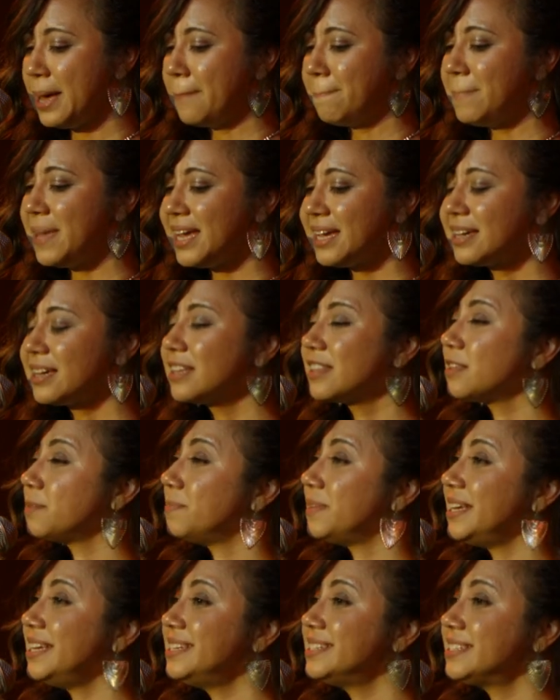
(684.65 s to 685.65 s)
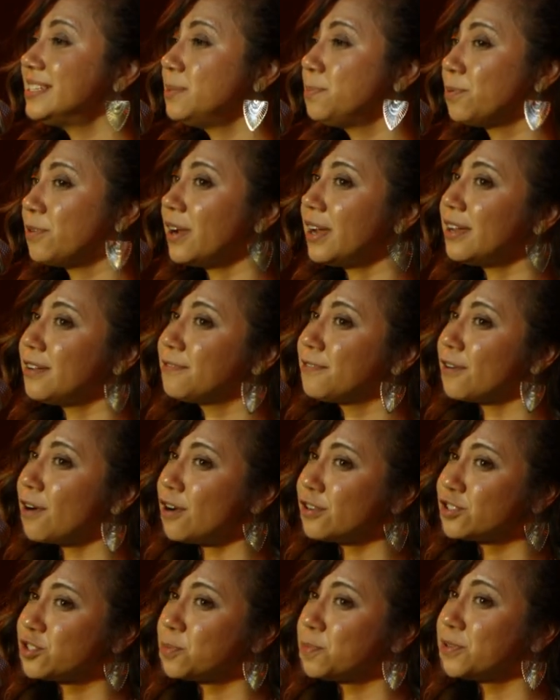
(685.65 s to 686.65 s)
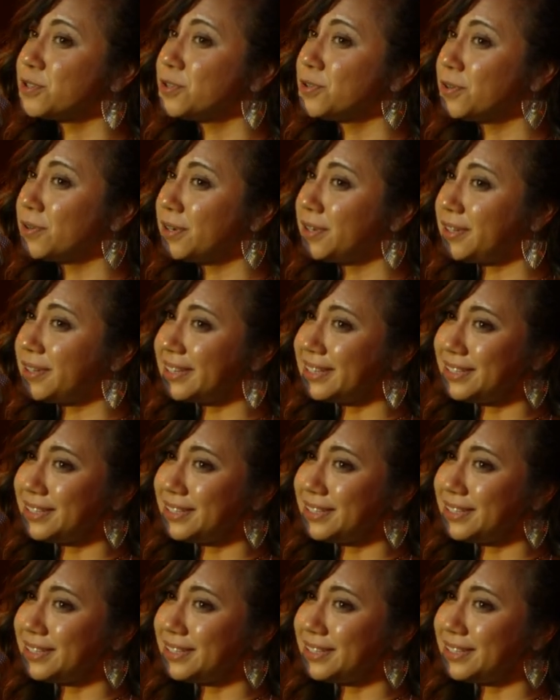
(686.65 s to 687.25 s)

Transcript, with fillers: making them easy prey for entrepreneurial